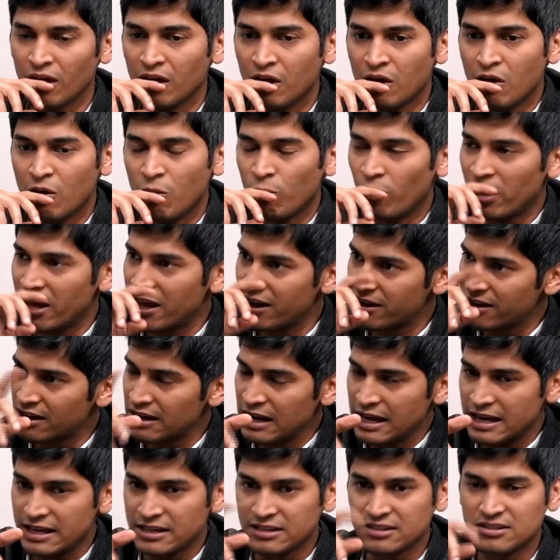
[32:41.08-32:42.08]
what I
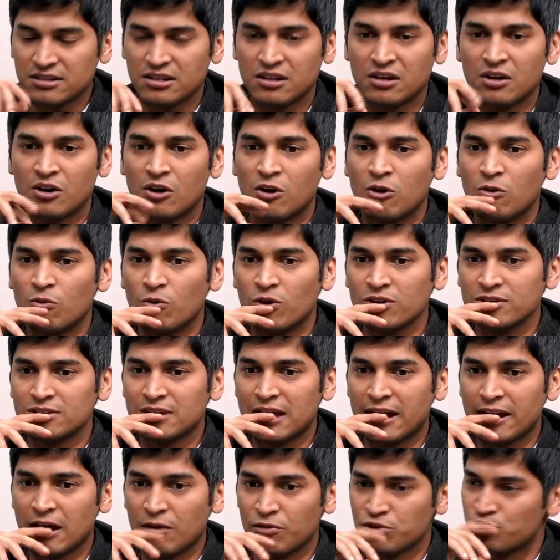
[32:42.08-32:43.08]
realized was
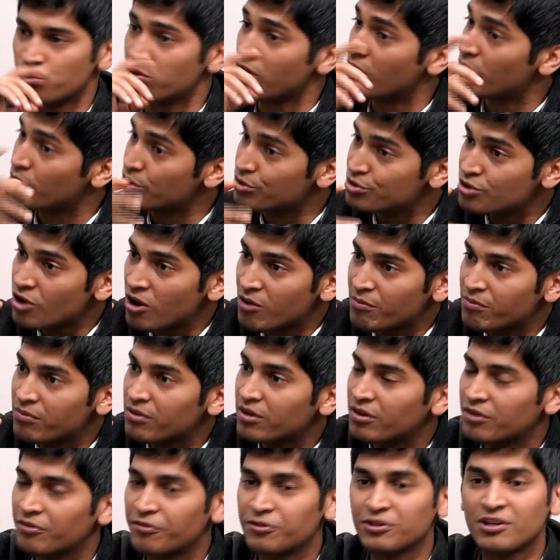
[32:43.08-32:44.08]
that I was doing a good job.
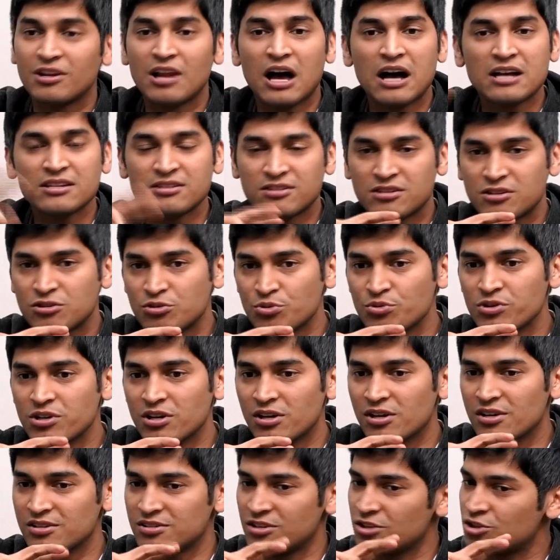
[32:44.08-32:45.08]
For the last 2
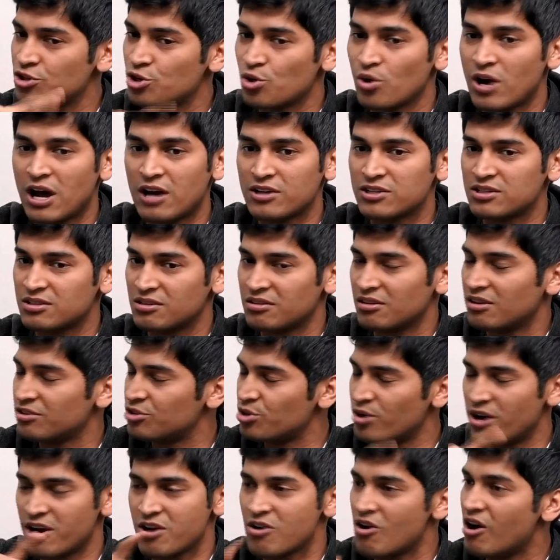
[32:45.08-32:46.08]
years, the show
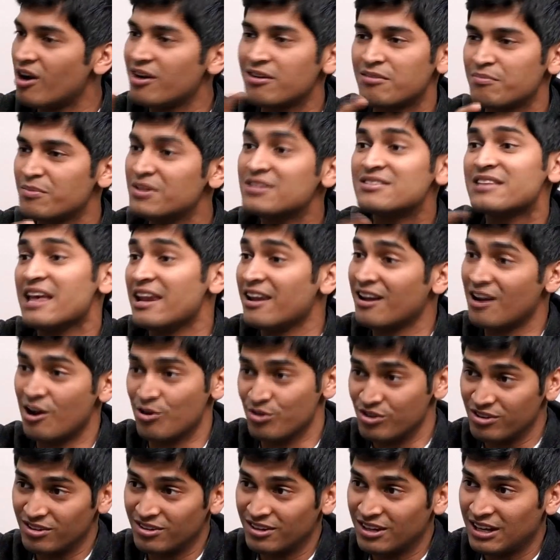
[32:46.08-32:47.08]
had not been selling out.